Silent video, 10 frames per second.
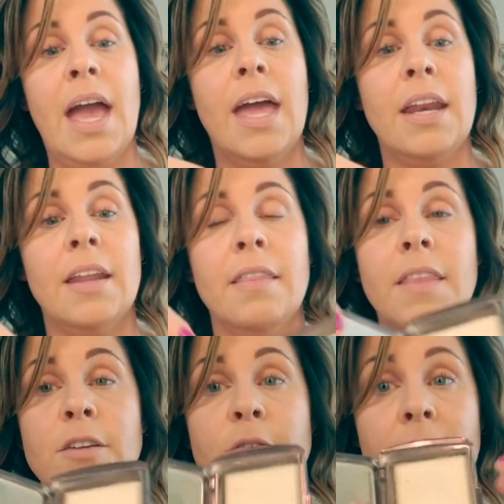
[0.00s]
and
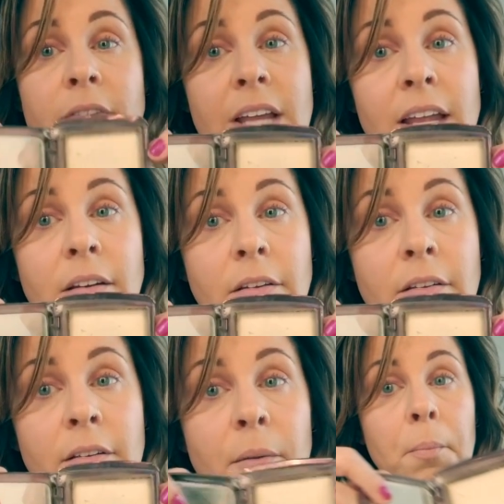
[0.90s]
they do have a
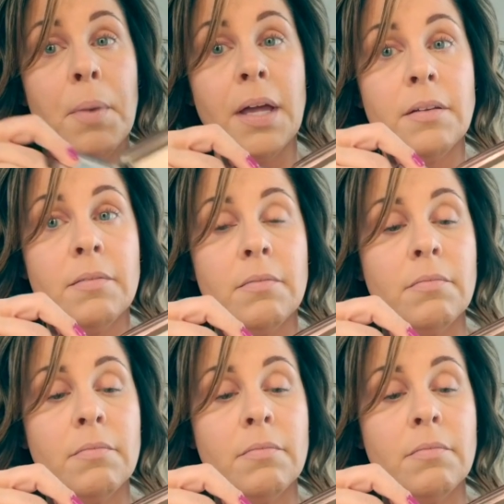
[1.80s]
dent, but